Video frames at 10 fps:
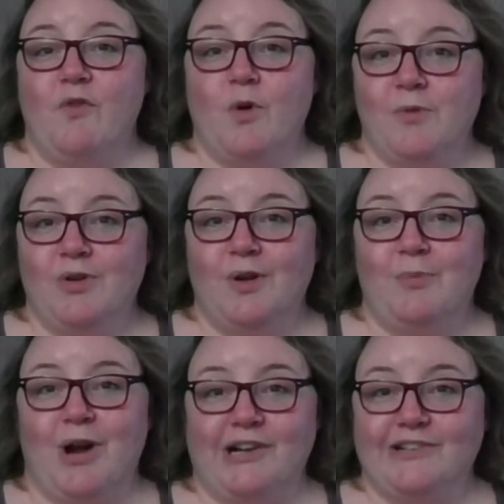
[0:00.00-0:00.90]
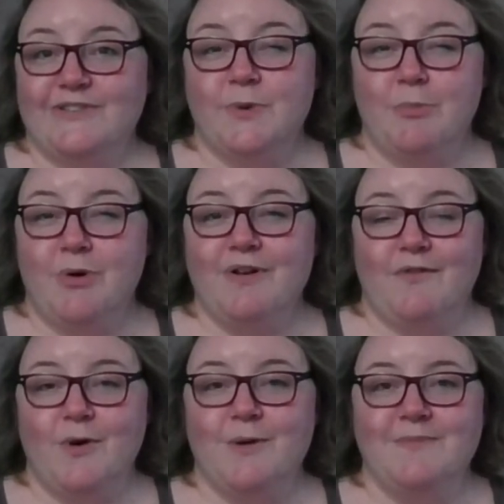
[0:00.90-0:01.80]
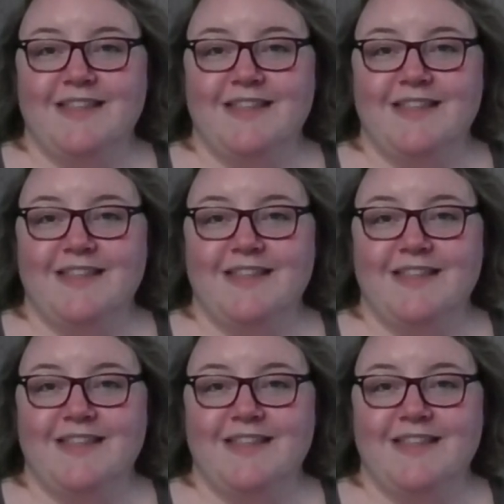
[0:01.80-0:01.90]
formal progress report form